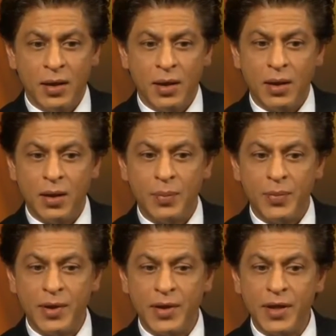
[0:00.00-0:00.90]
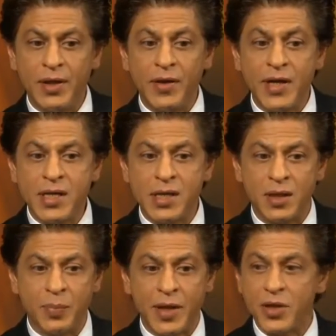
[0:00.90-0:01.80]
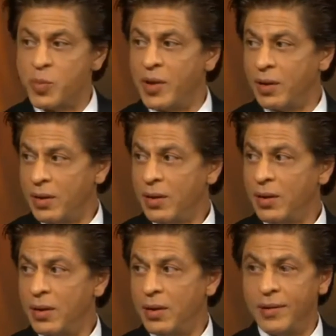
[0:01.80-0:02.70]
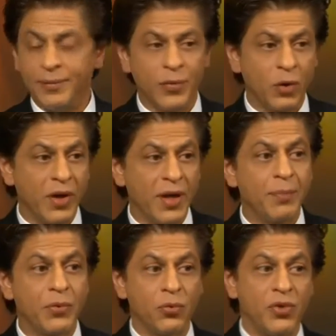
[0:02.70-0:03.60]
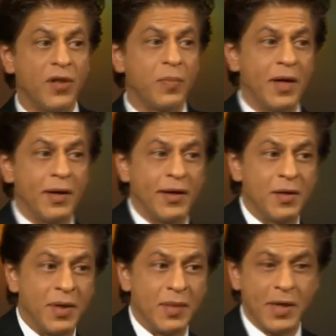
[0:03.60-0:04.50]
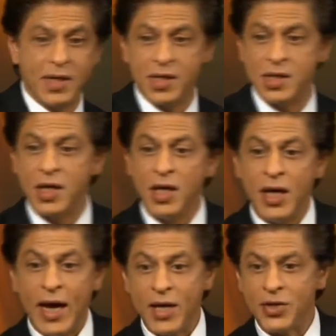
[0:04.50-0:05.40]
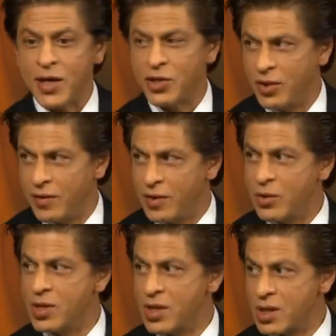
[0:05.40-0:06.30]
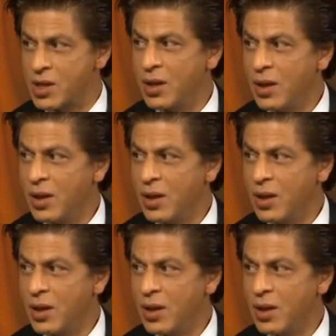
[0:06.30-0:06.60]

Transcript: the increase in the punishment going up to death penalty in places has actually reduced this.